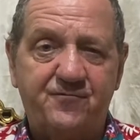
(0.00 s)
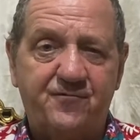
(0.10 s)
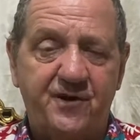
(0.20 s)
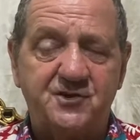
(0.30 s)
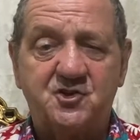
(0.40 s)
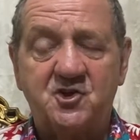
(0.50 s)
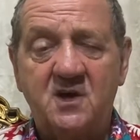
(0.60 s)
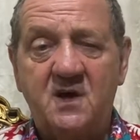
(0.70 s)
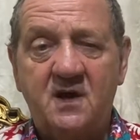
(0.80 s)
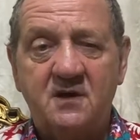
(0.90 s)
fish
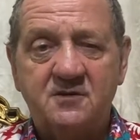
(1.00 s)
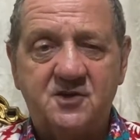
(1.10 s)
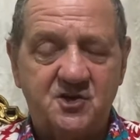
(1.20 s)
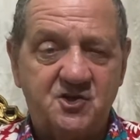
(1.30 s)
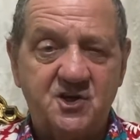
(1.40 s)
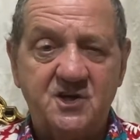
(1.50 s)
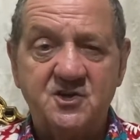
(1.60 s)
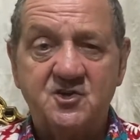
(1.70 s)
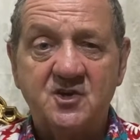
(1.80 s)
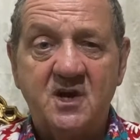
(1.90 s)

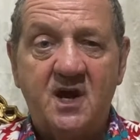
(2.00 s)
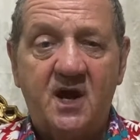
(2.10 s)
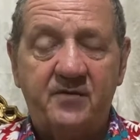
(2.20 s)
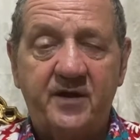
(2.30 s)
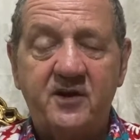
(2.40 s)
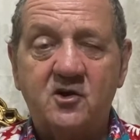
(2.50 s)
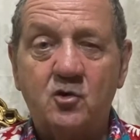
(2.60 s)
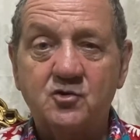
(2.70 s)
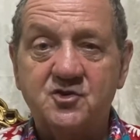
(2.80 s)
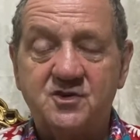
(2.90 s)
dishes, and then of
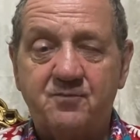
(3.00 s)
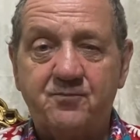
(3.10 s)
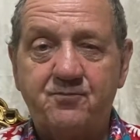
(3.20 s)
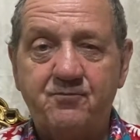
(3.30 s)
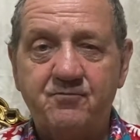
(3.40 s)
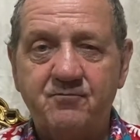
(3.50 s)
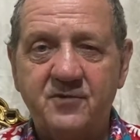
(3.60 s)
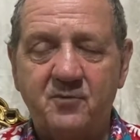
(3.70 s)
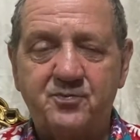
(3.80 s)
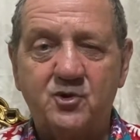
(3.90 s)
course
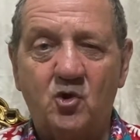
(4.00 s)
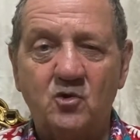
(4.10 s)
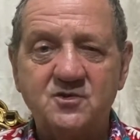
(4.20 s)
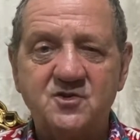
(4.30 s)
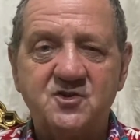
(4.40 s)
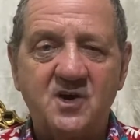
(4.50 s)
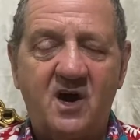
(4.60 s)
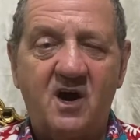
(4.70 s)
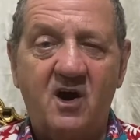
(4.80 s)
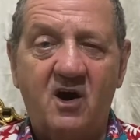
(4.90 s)
the prawns
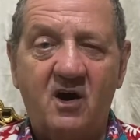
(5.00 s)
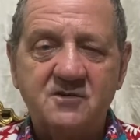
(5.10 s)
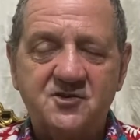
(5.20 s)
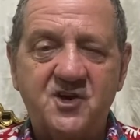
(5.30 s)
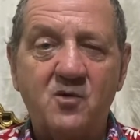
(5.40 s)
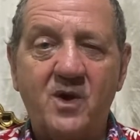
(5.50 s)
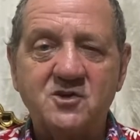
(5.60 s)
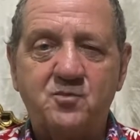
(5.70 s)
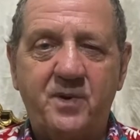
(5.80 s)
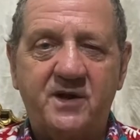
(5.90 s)
are so
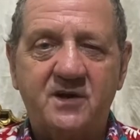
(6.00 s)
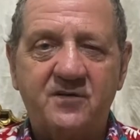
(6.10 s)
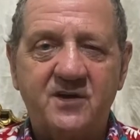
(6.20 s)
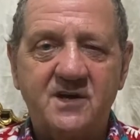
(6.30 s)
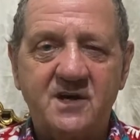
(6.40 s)
much bigger than